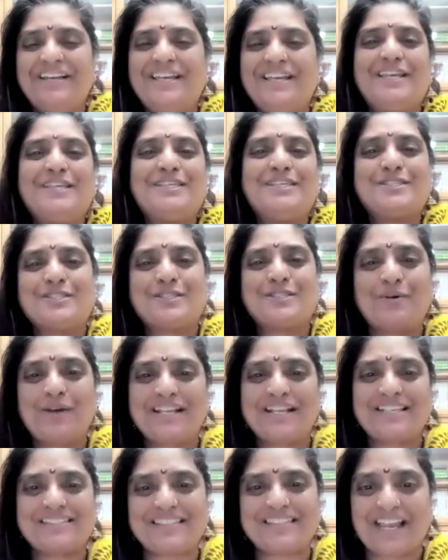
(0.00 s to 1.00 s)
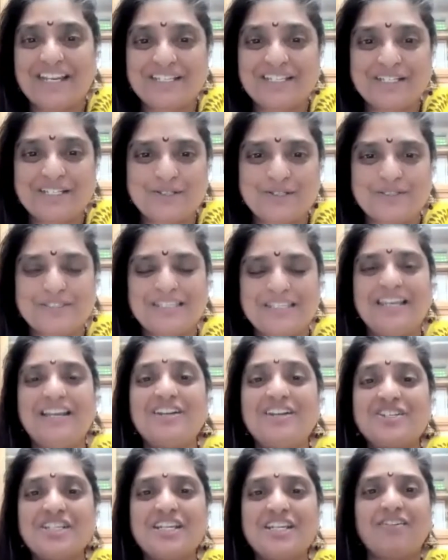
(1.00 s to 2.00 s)
is so excited to see
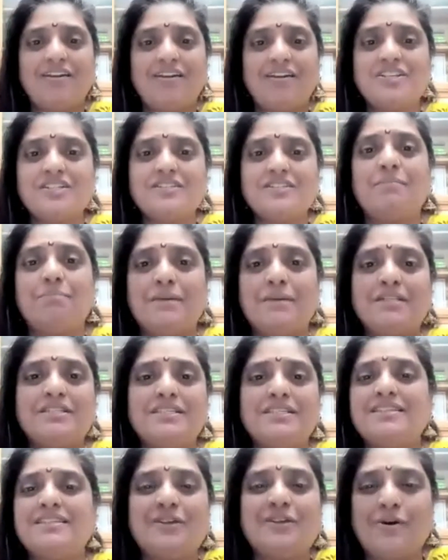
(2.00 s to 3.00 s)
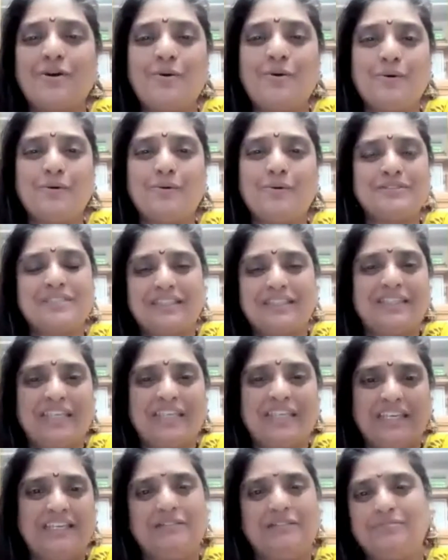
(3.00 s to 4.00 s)
her. She rushes up and she says, oh,
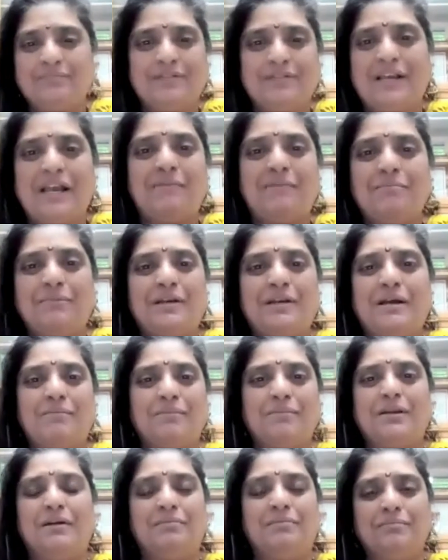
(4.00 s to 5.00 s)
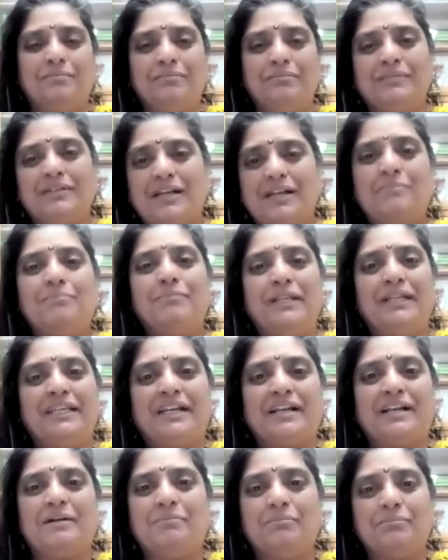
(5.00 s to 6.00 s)
Sati, come,
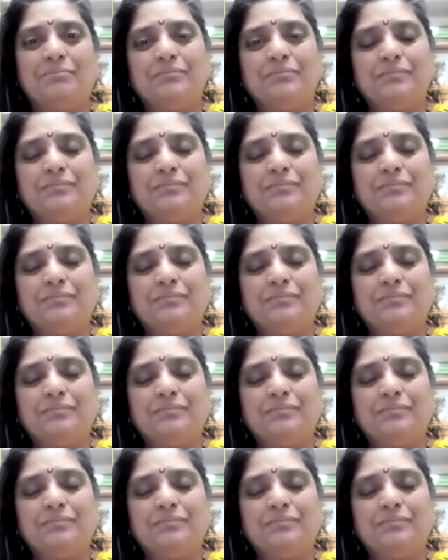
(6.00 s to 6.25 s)
beta, come.